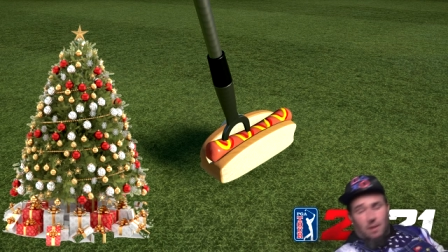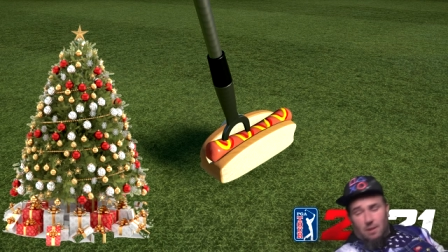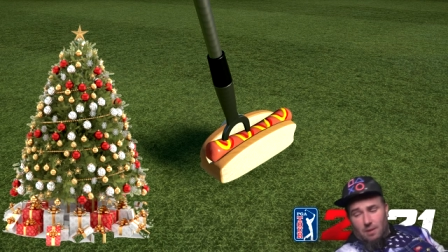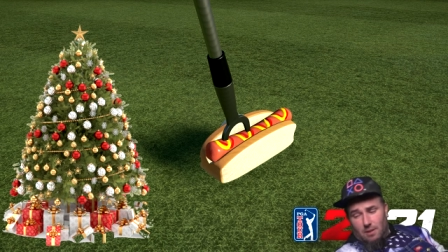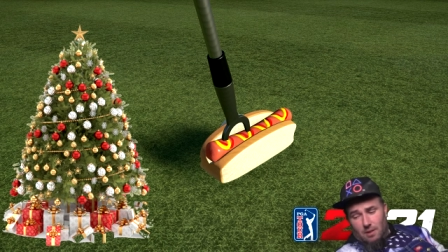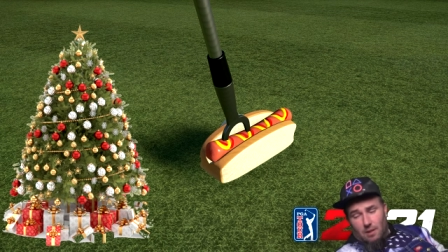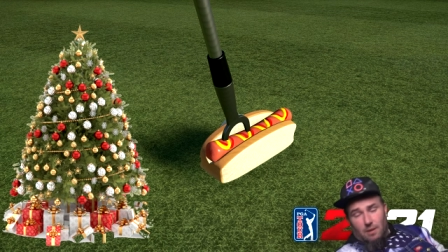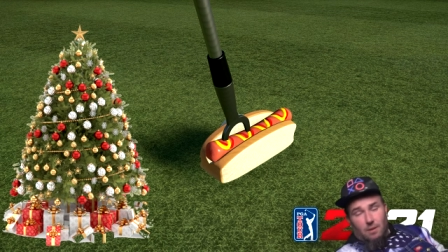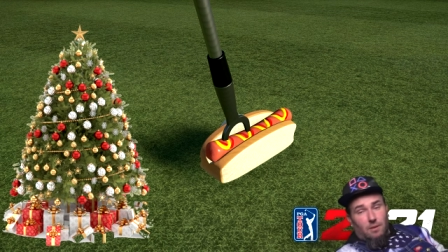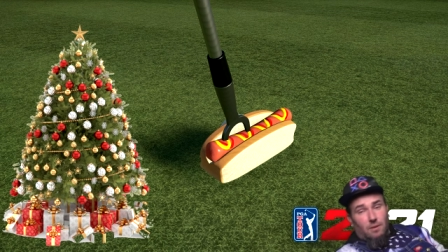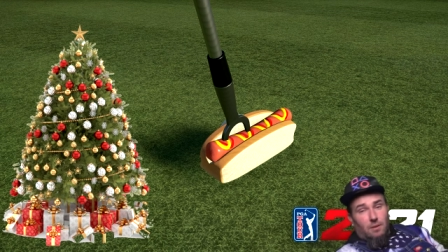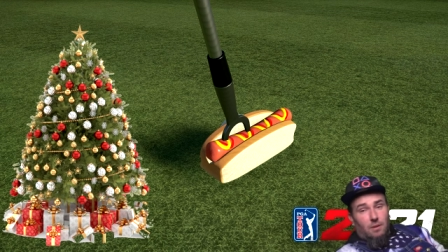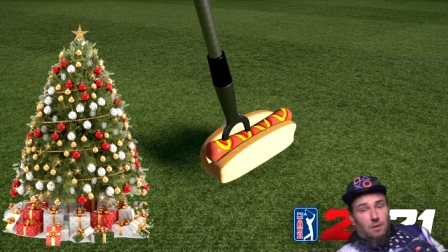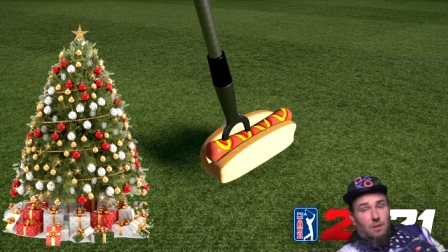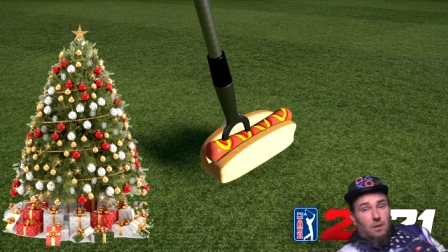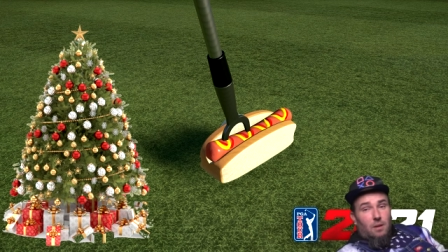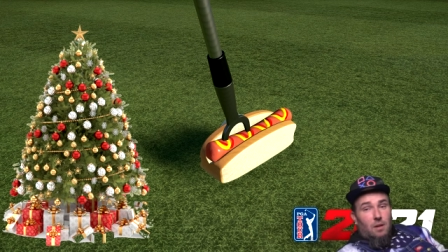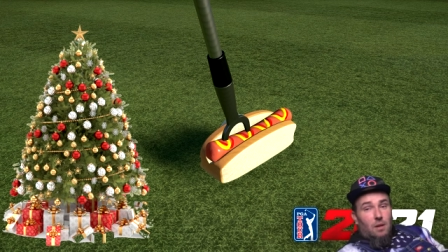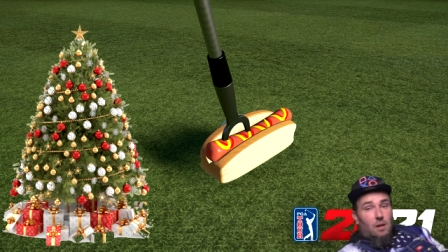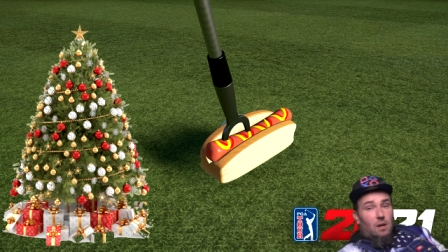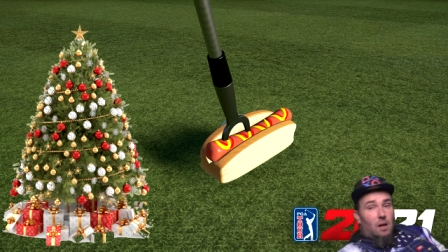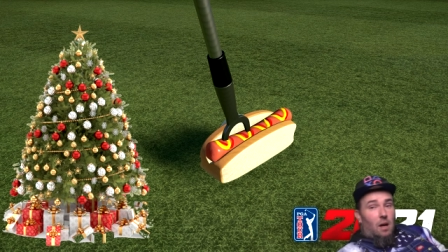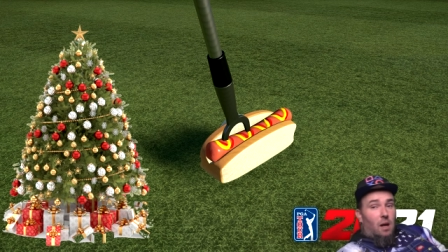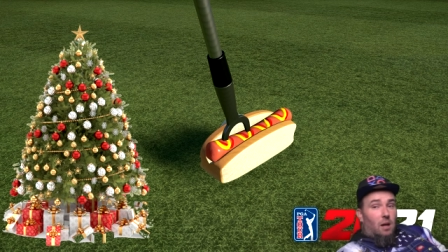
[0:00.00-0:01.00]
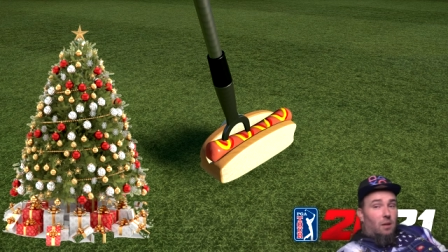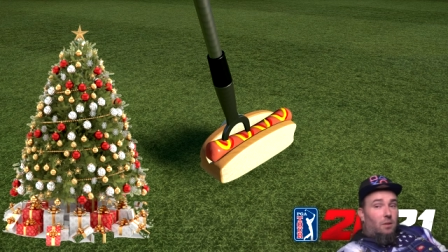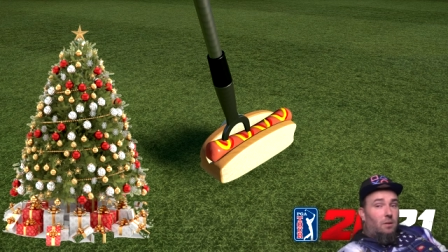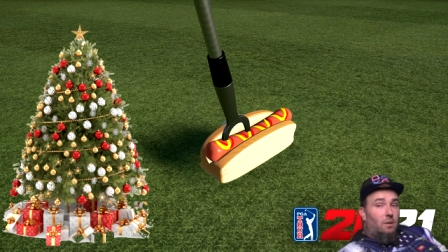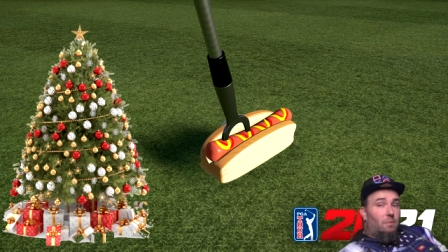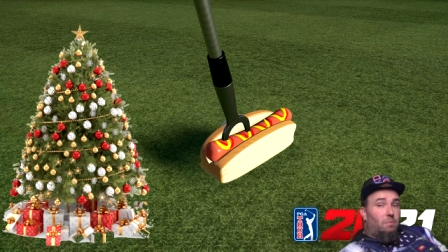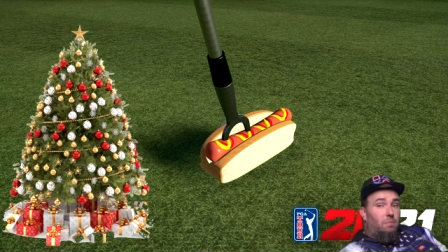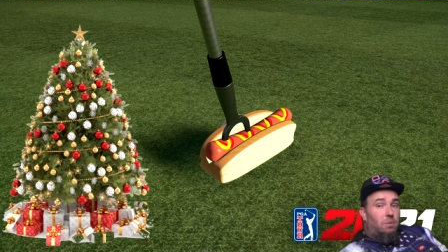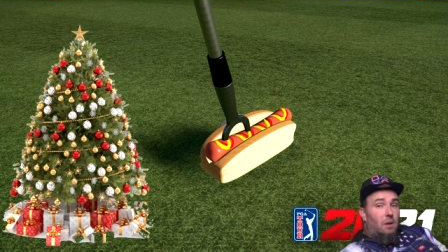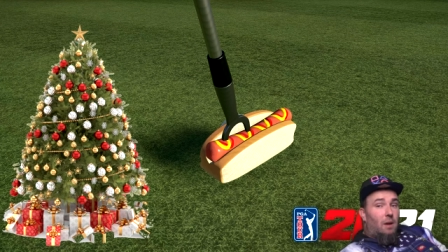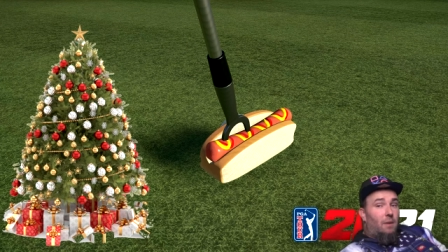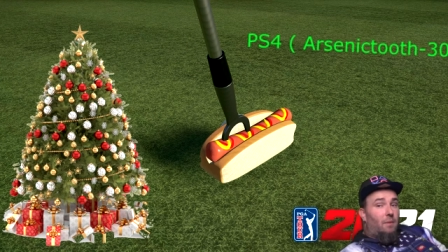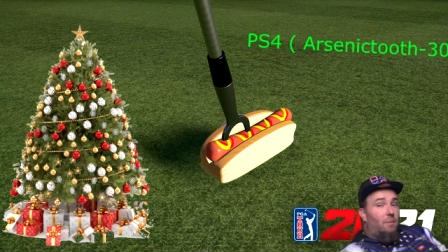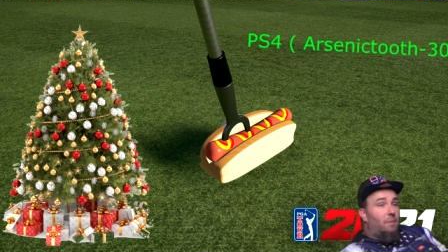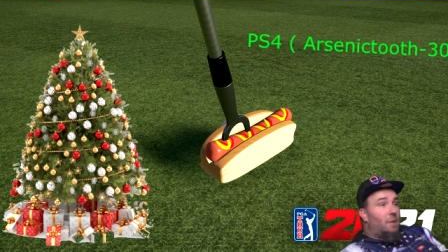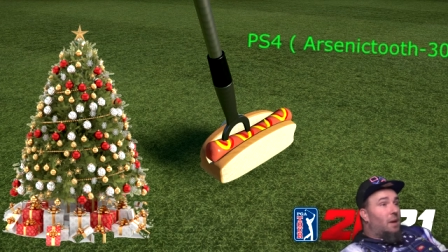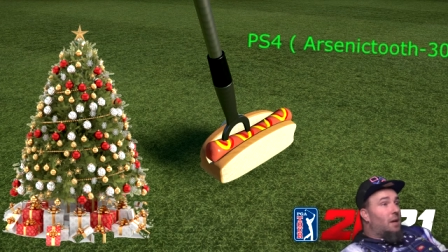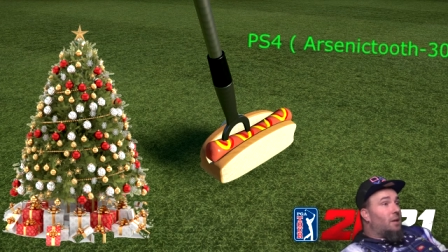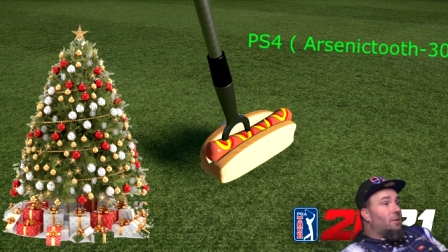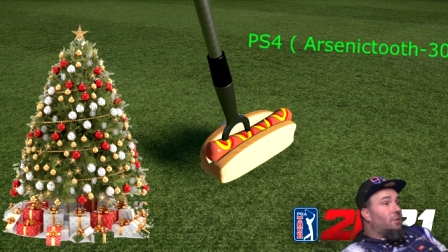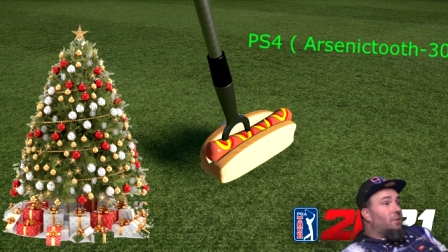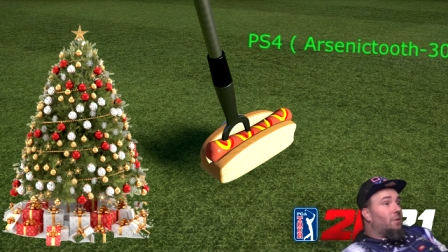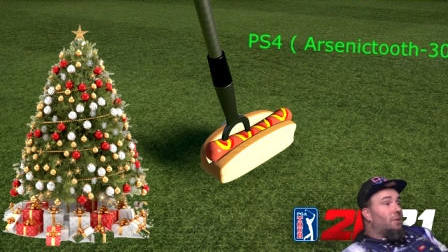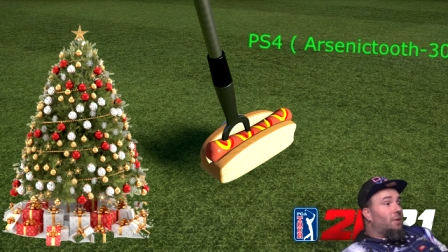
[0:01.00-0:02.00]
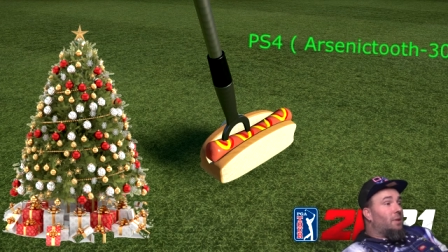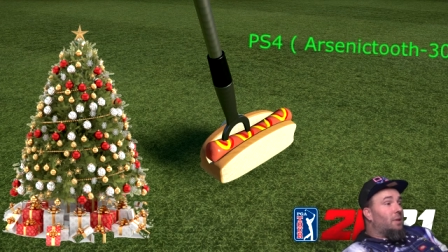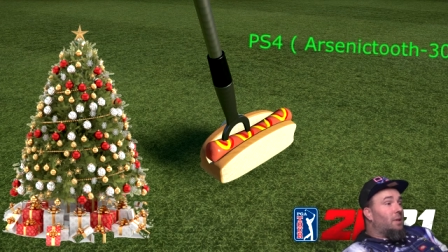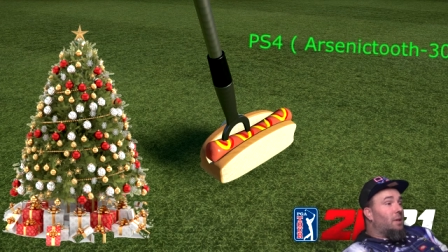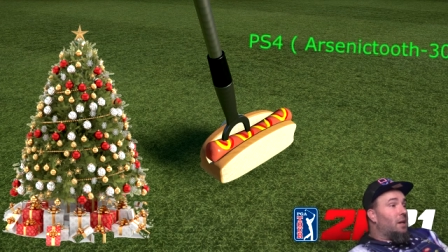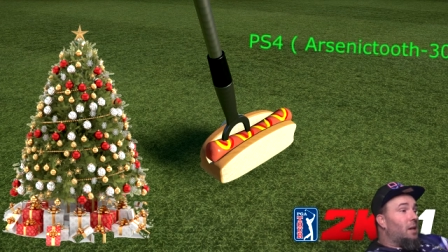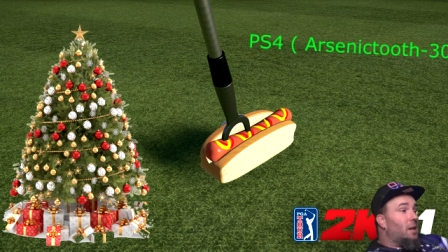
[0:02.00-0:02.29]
i would like to. I'll do a private match with you.